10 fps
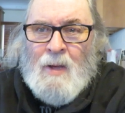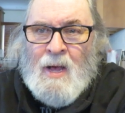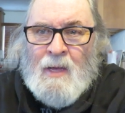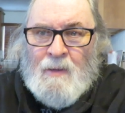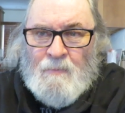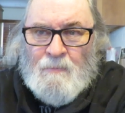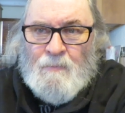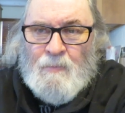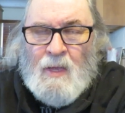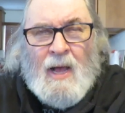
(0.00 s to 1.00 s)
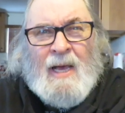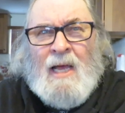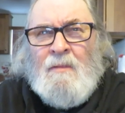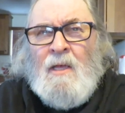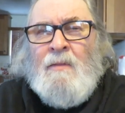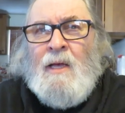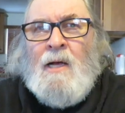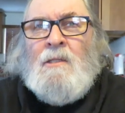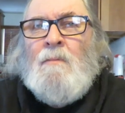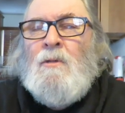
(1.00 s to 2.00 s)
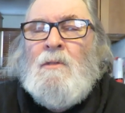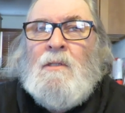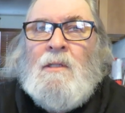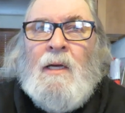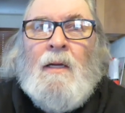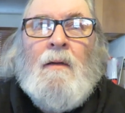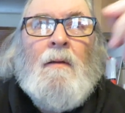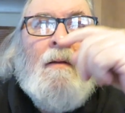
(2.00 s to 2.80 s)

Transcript: Bye. I can't think anything else I'm supposed to say.